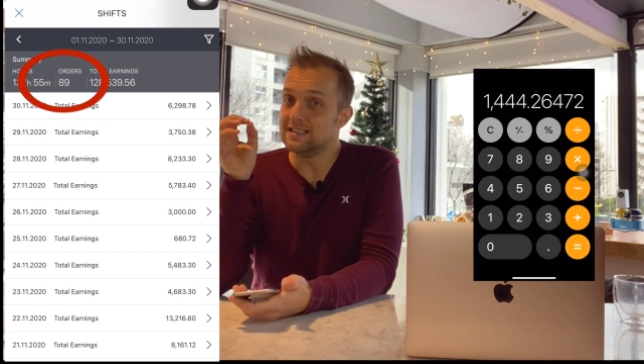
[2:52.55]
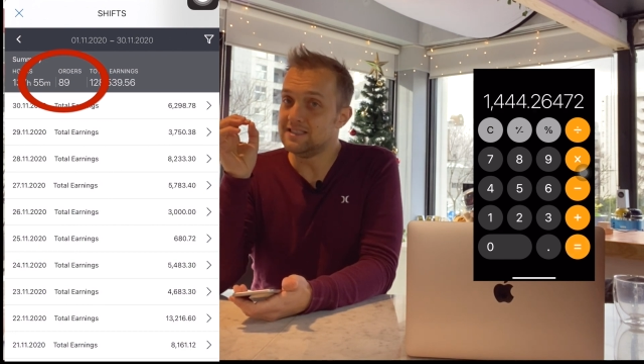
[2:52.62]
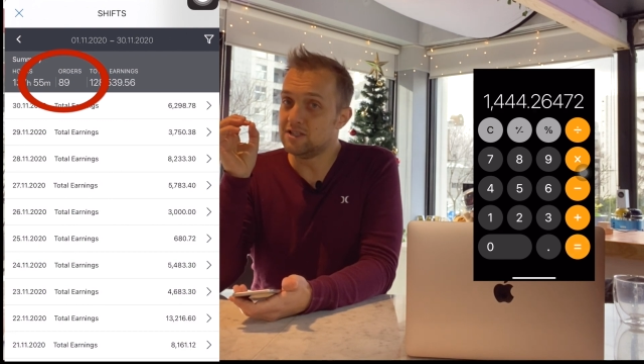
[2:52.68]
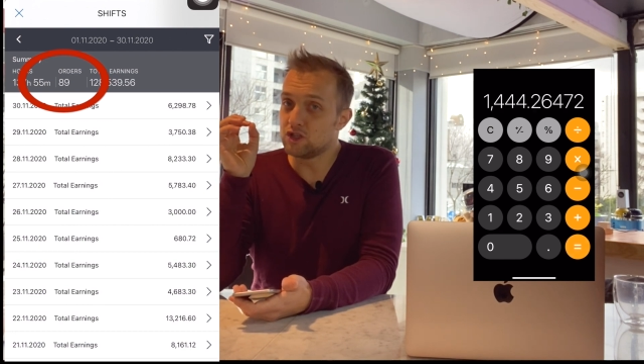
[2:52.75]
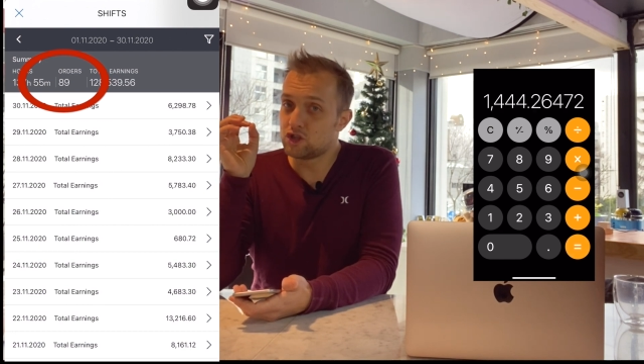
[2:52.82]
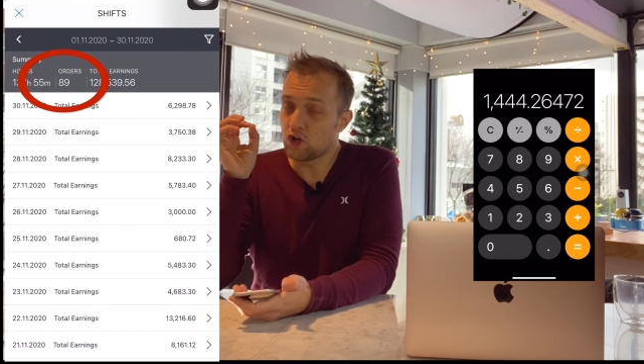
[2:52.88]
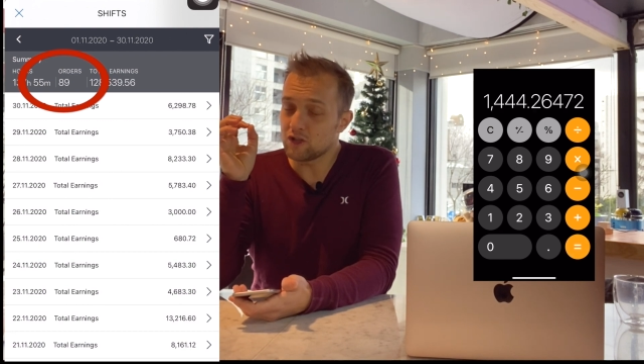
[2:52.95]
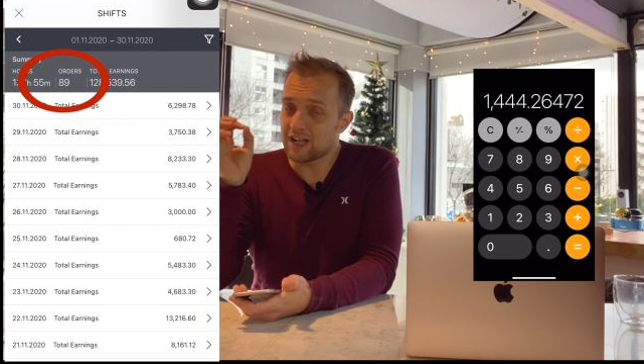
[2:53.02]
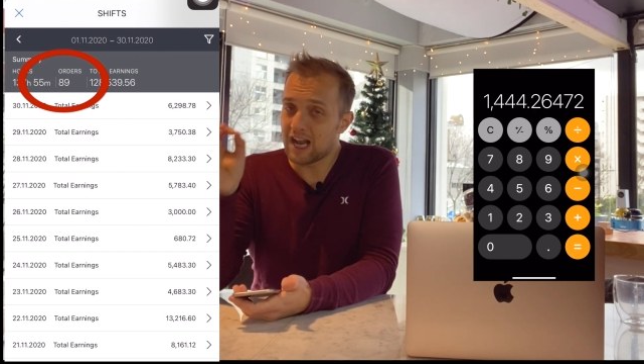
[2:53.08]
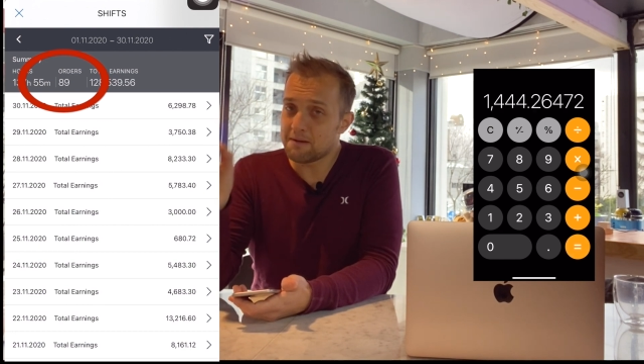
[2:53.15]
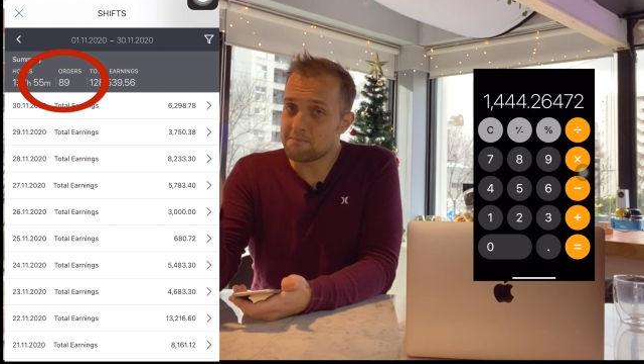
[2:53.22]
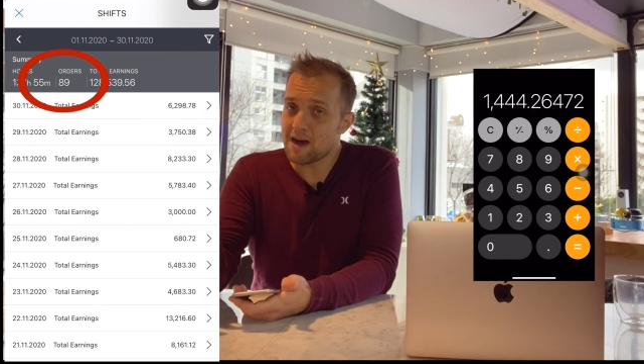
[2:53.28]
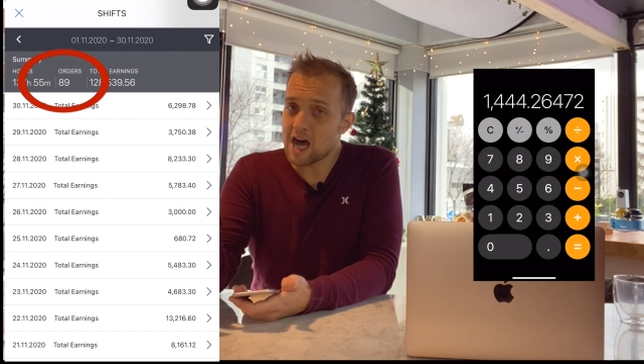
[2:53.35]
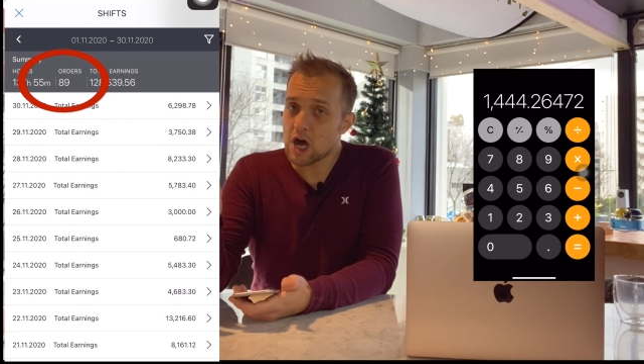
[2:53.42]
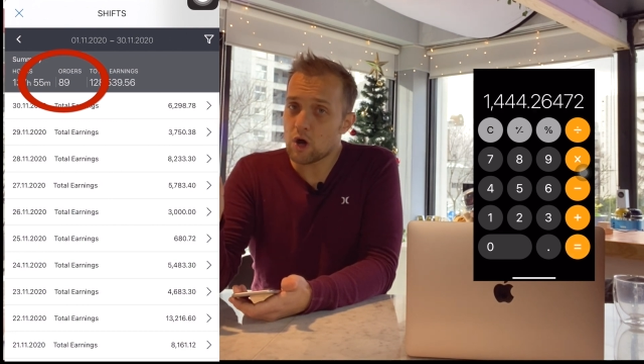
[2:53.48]
the total
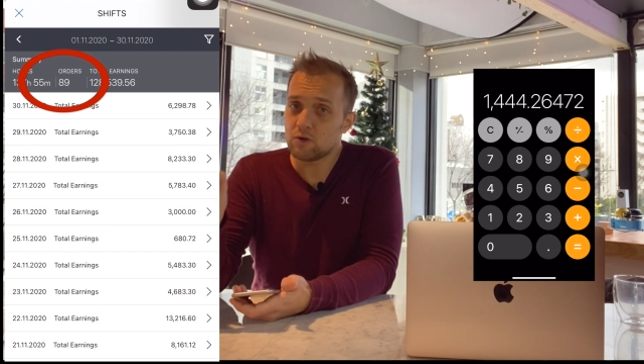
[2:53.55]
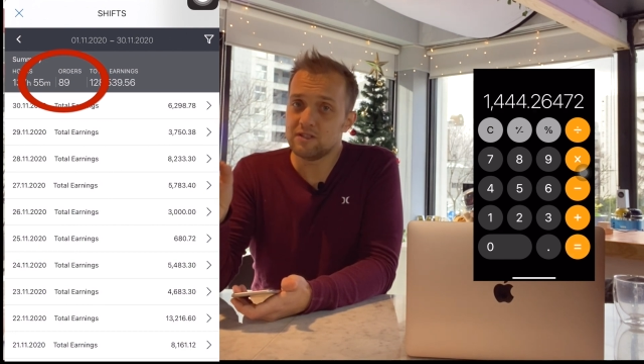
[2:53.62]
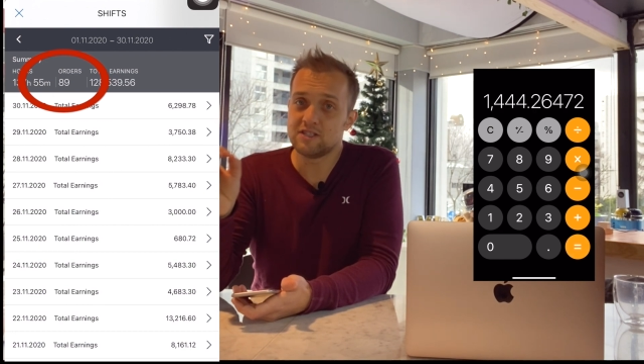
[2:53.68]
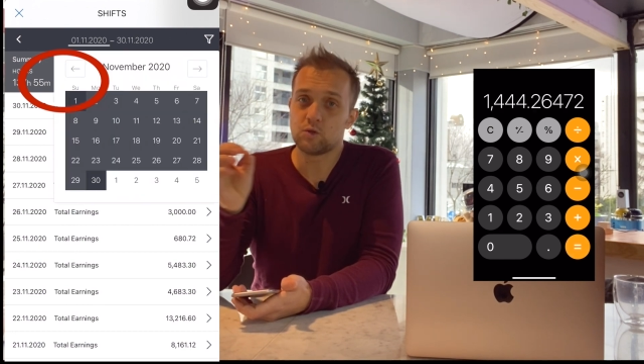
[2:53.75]
amount